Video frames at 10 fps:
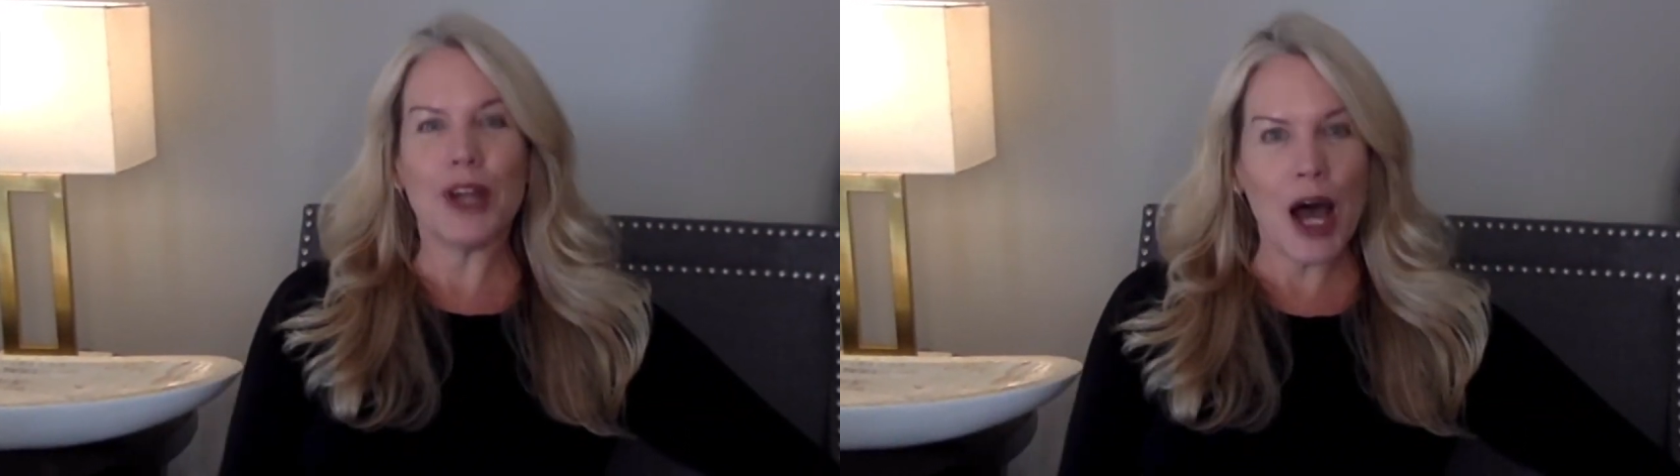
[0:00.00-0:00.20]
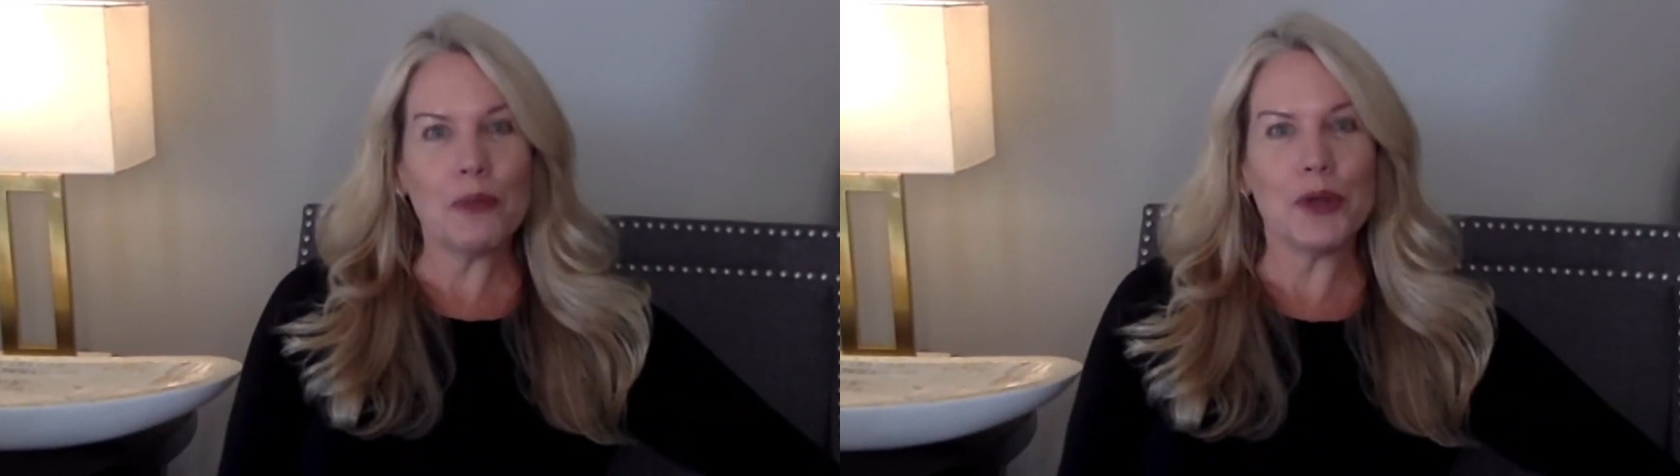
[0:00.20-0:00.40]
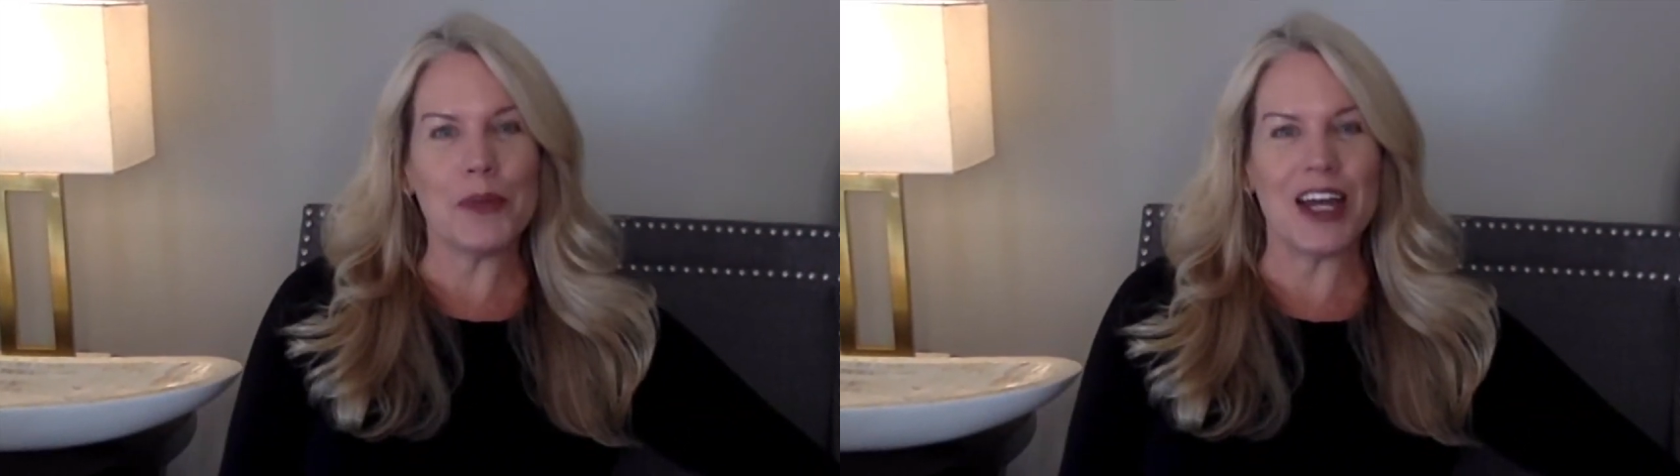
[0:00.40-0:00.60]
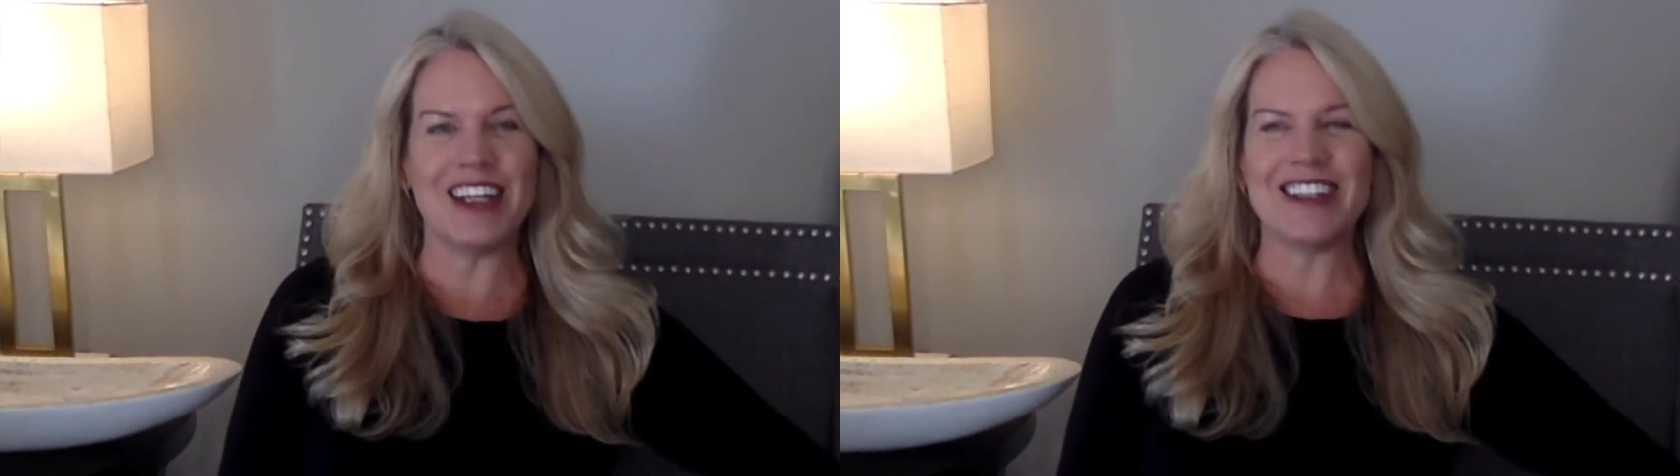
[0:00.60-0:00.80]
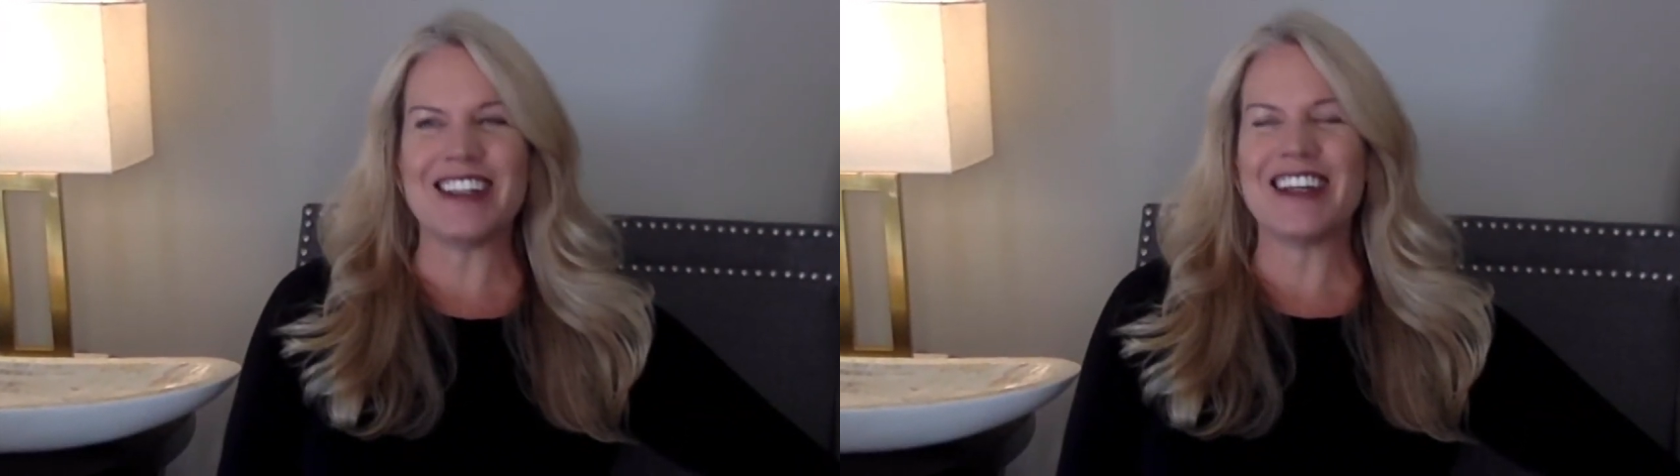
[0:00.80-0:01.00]

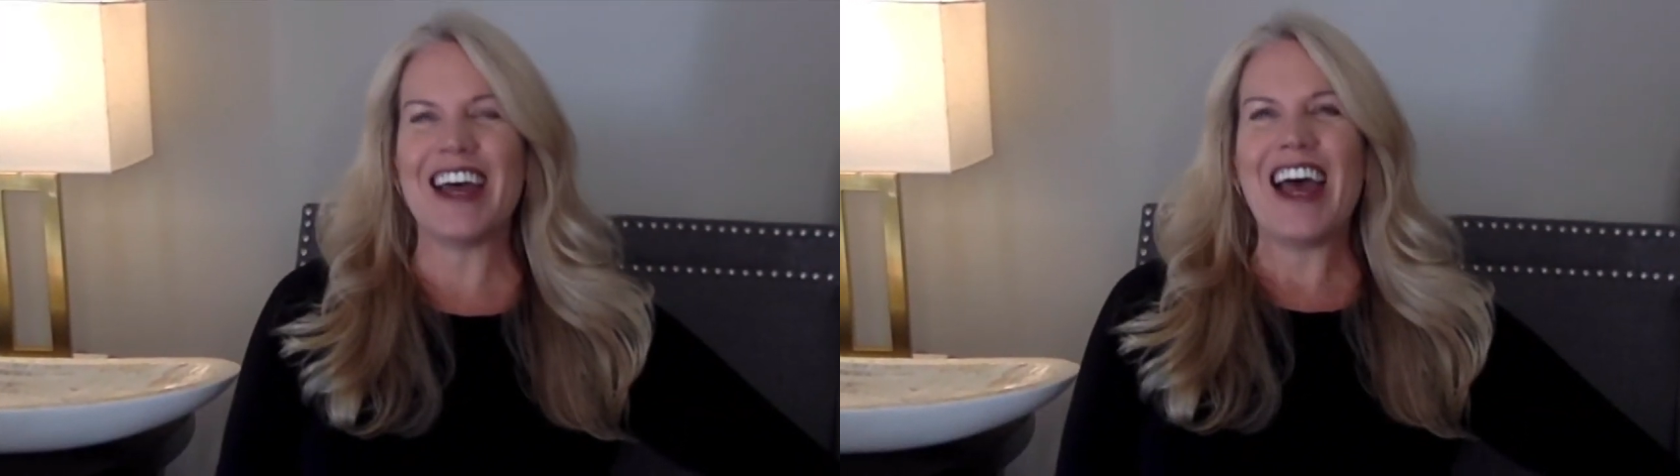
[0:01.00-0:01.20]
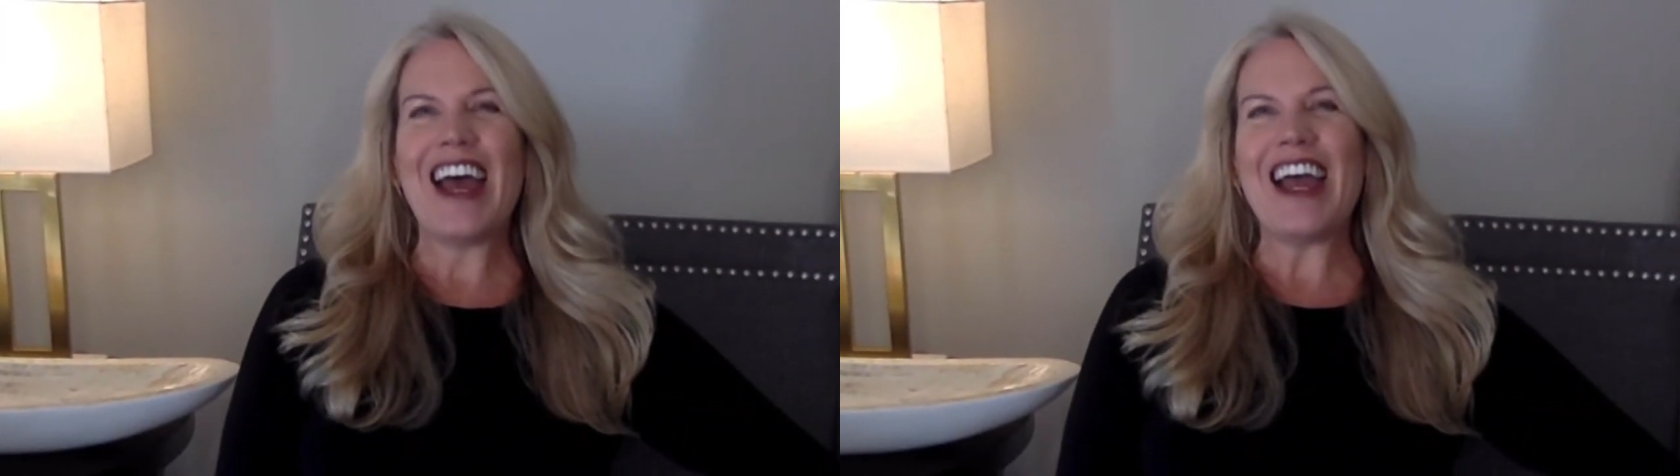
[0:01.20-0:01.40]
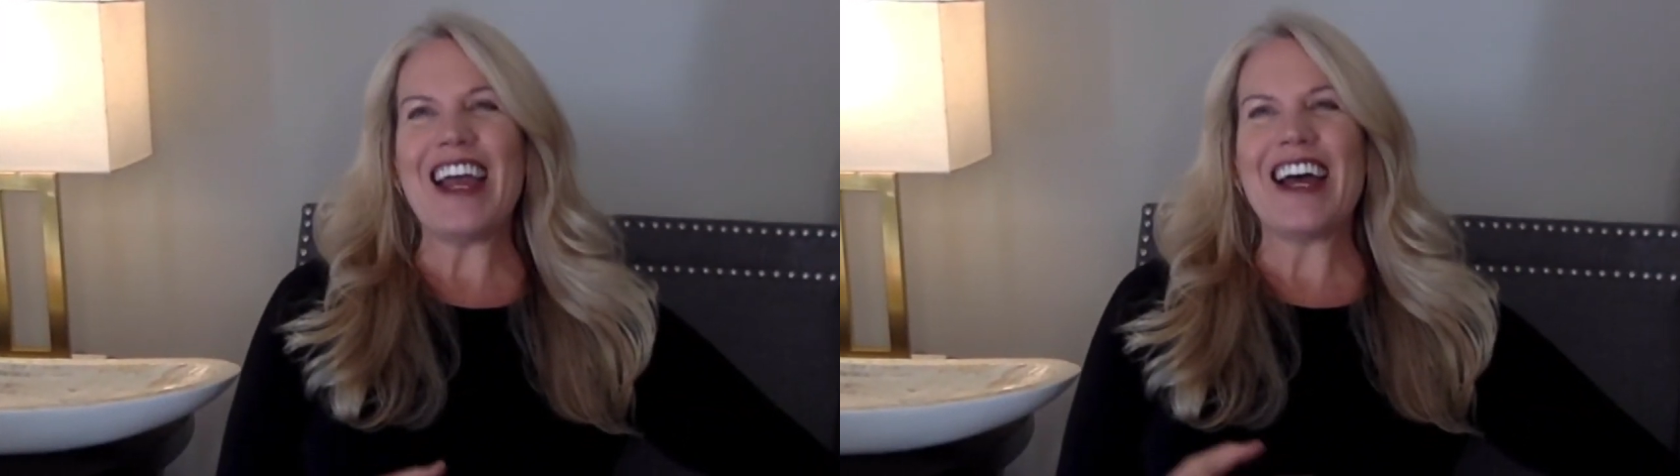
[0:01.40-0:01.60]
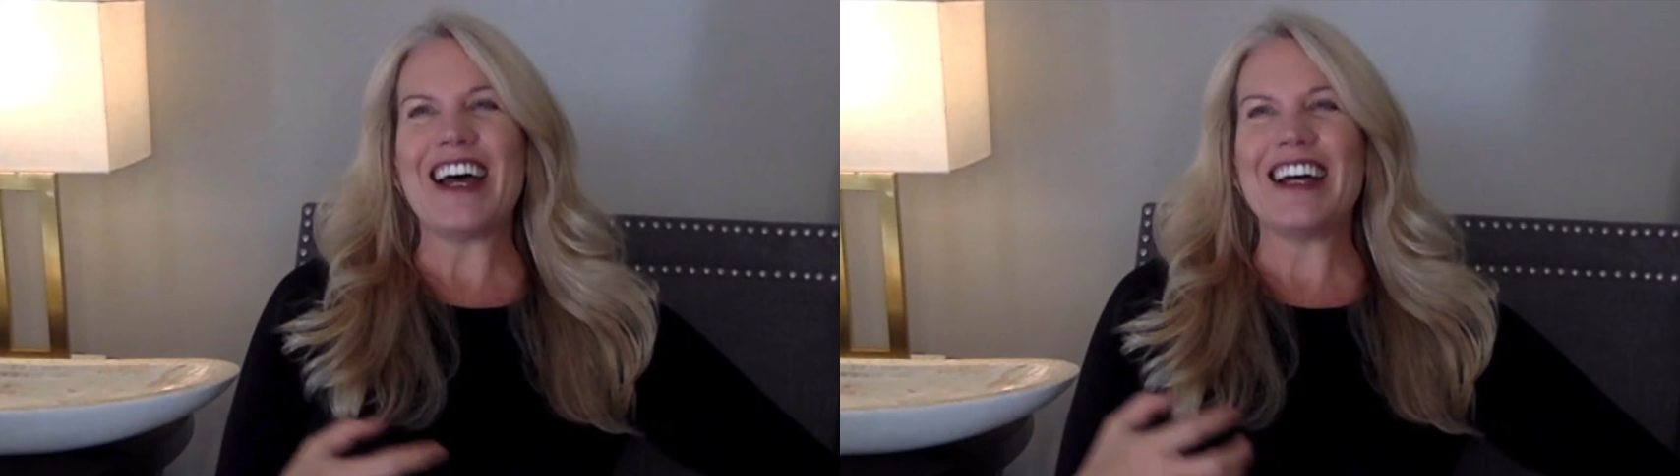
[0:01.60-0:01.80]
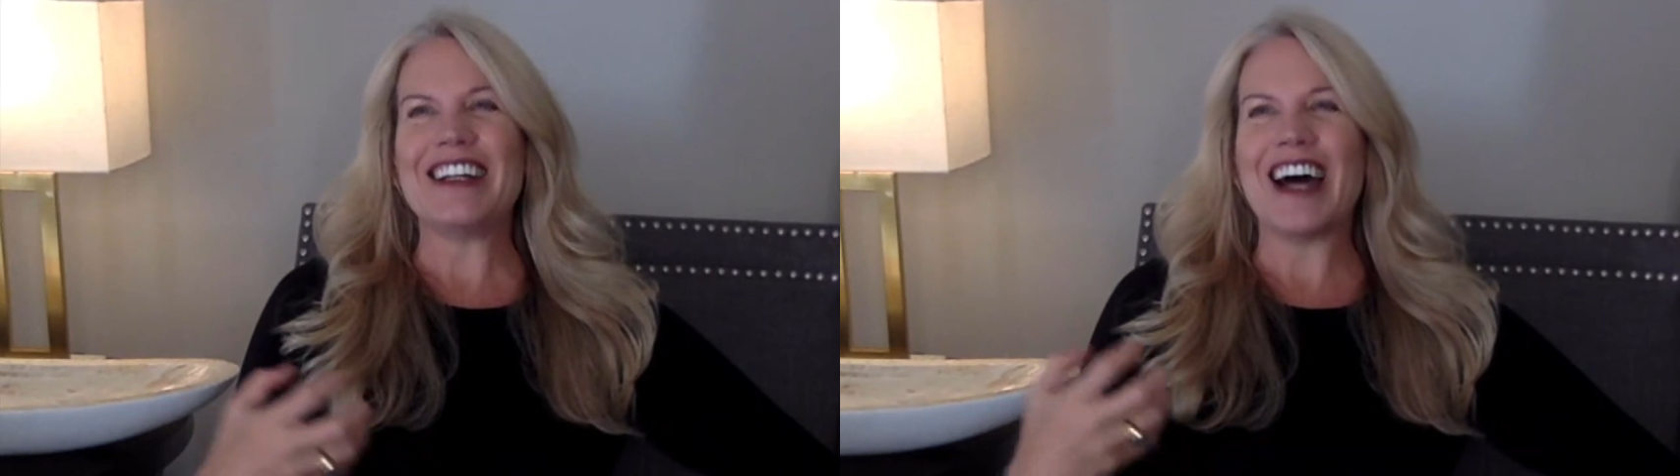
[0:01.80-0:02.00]
compliments
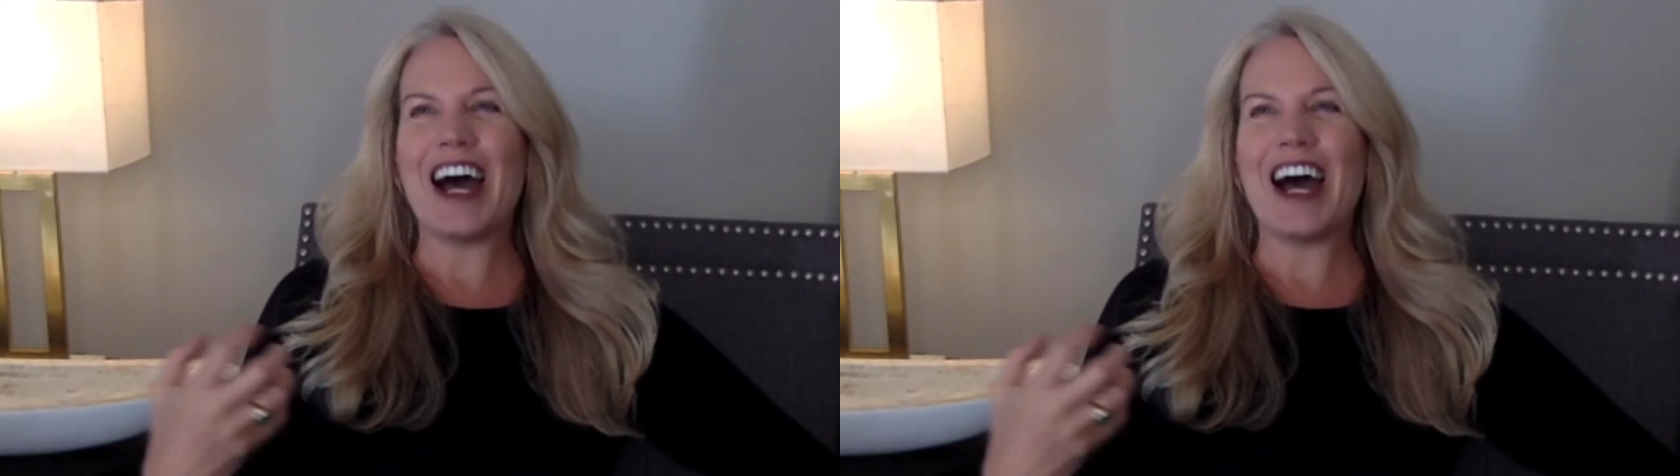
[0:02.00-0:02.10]
and